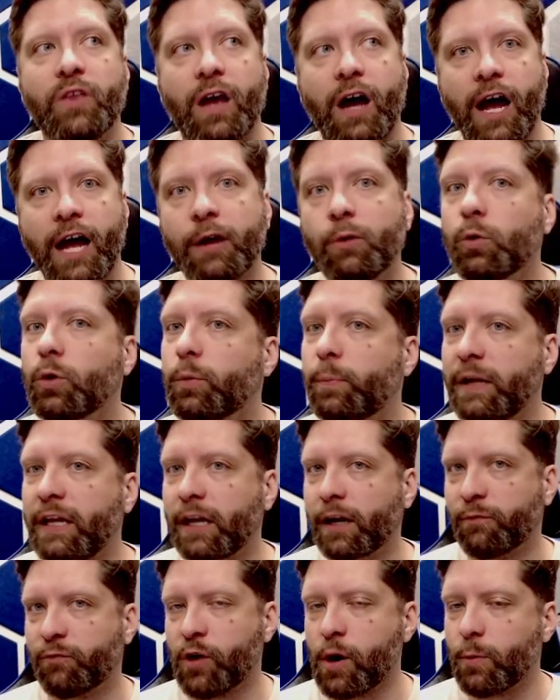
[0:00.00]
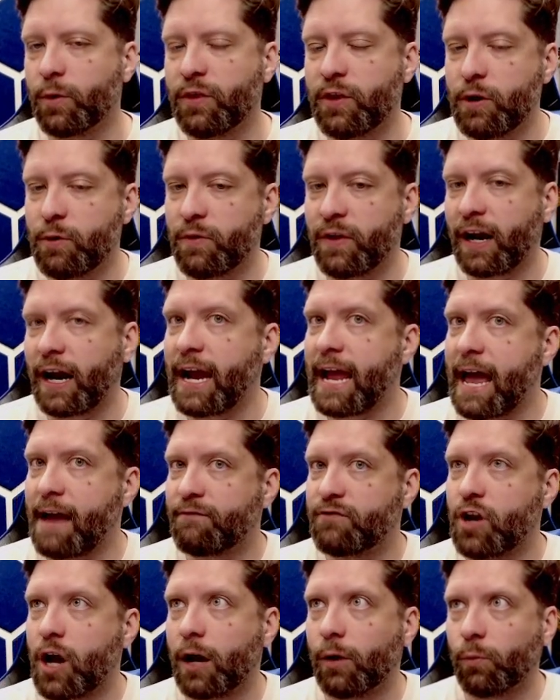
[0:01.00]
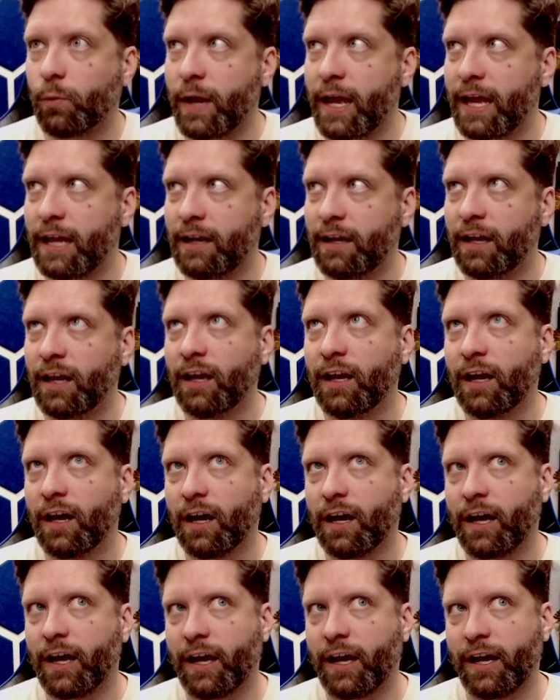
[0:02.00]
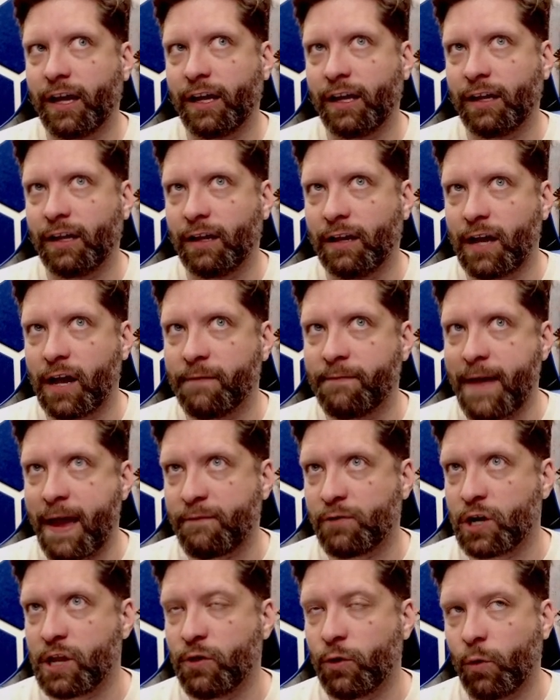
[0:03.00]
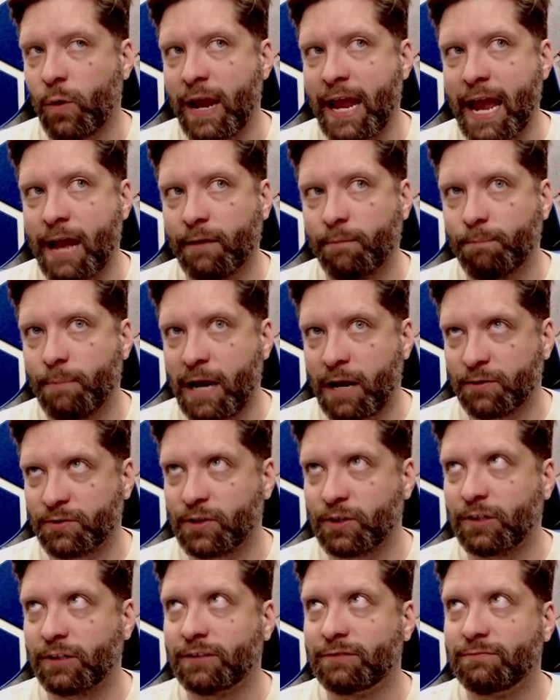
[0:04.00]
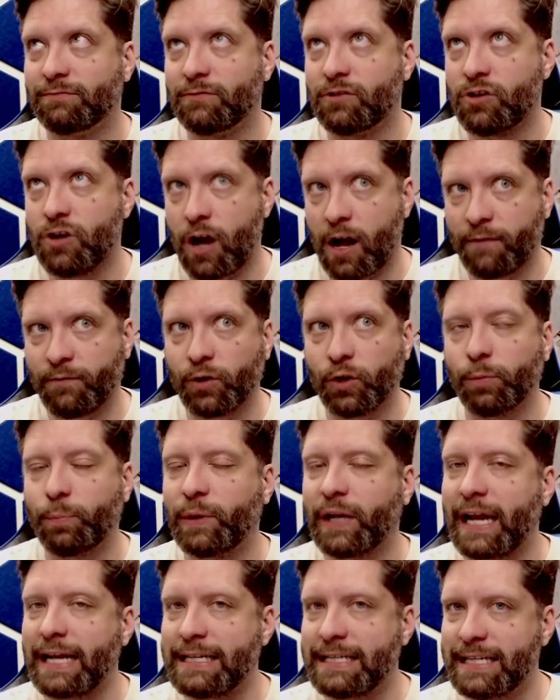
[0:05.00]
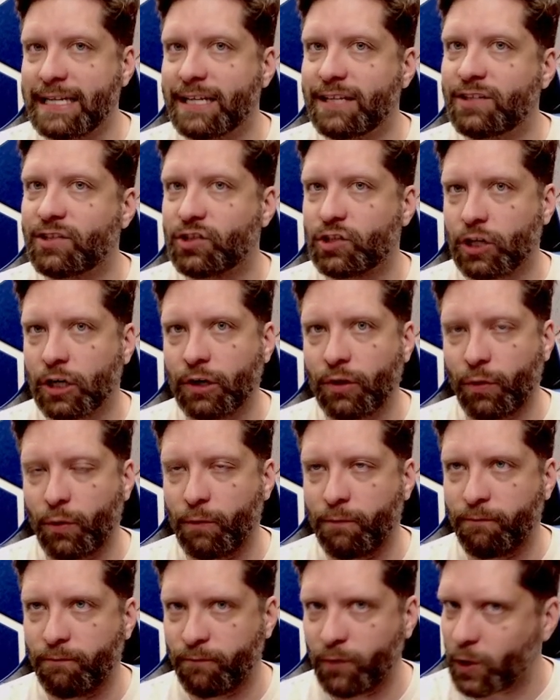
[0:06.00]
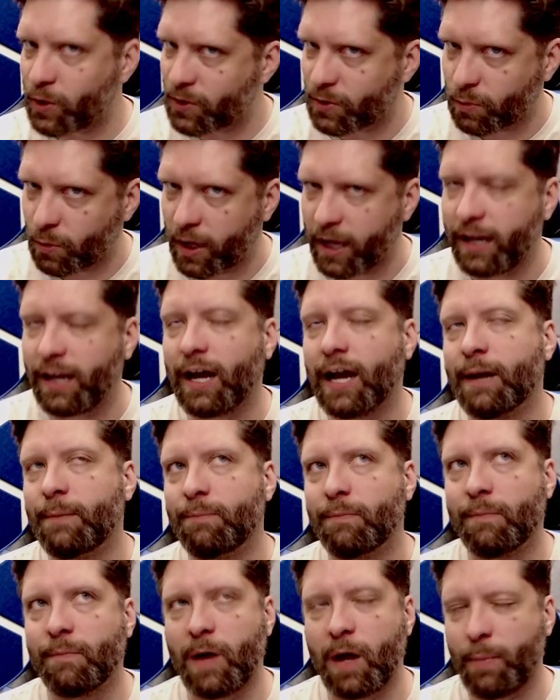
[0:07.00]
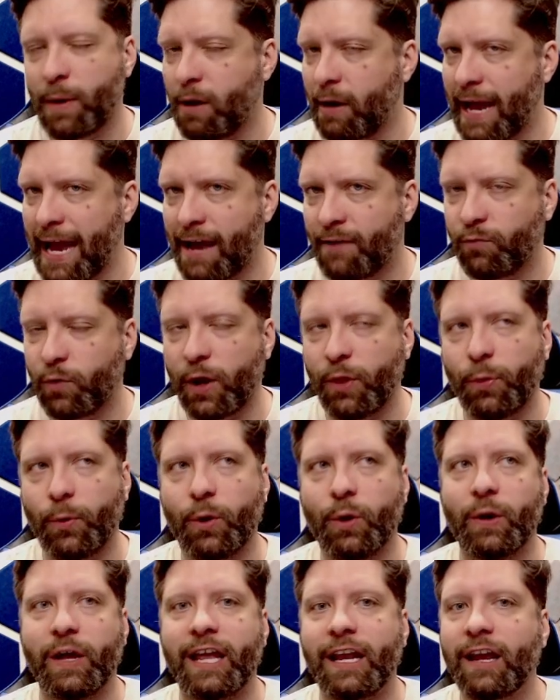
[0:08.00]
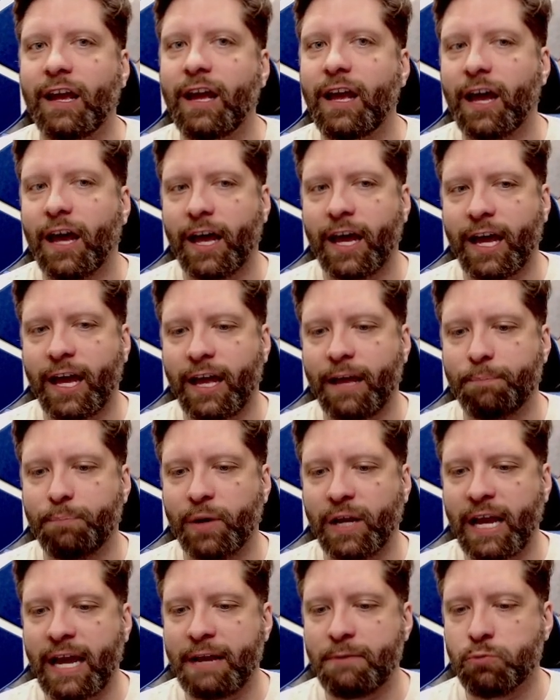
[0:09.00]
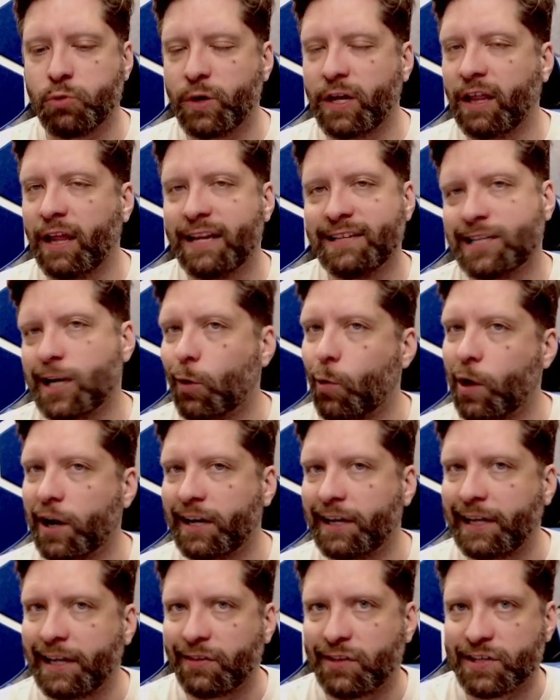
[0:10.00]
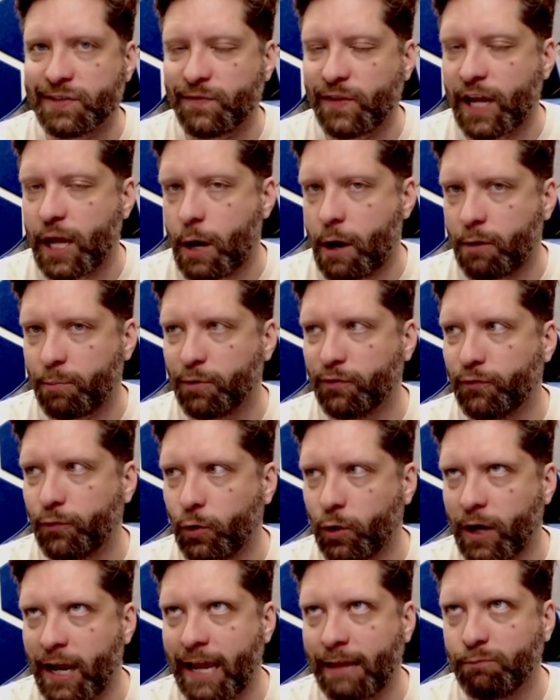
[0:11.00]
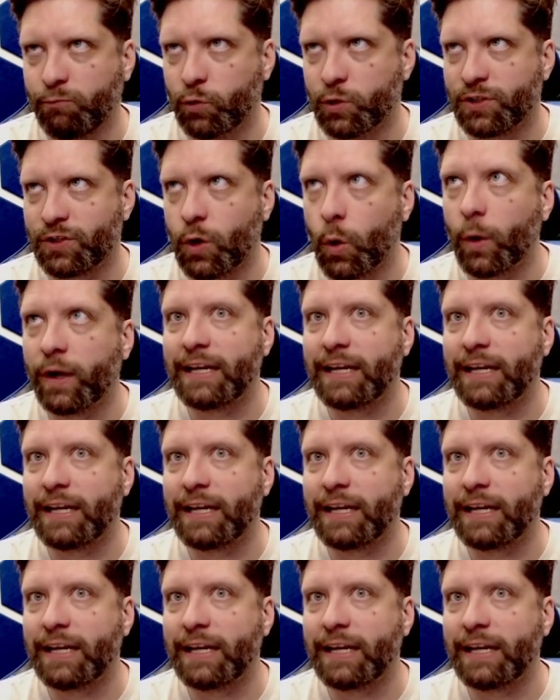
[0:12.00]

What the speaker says: I will be upfront with you that I have not read a Fafhrd and the Grey Mouser novel, but I did start the first one. I'm about halfway through it, but I realized I wanted to get this video out before I was going